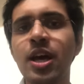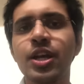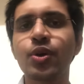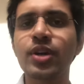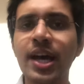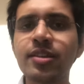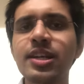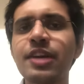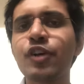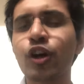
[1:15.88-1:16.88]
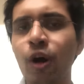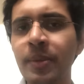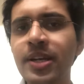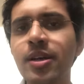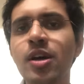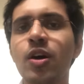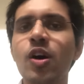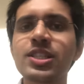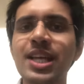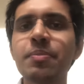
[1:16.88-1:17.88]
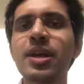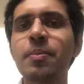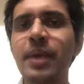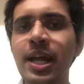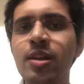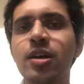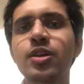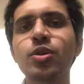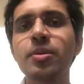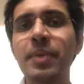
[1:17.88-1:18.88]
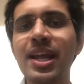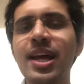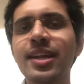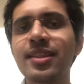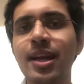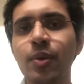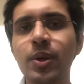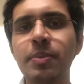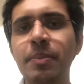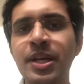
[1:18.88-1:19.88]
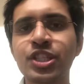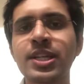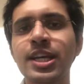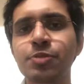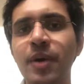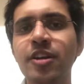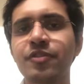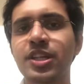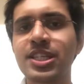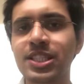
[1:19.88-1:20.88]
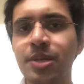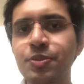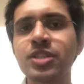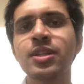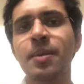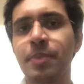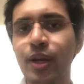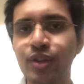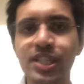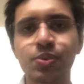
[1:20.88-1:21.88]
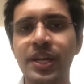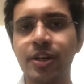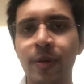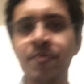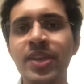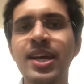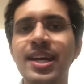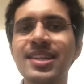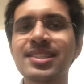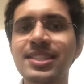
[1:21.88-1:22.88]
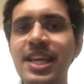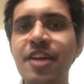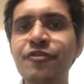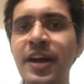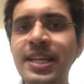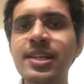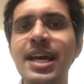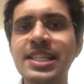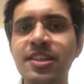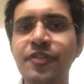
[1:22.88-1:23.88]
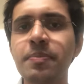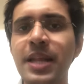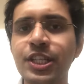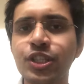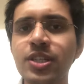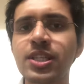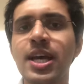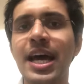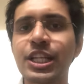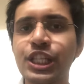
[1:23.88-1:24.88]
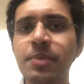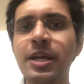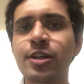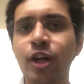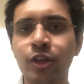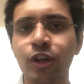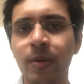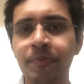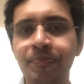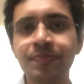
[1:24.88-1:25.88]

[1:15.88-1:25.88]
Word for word: you could either leave a comment or send me a mail to the mail ID that I will be mentioning as part of the description below this video. It is cafinalsfmlectures at gmail.com.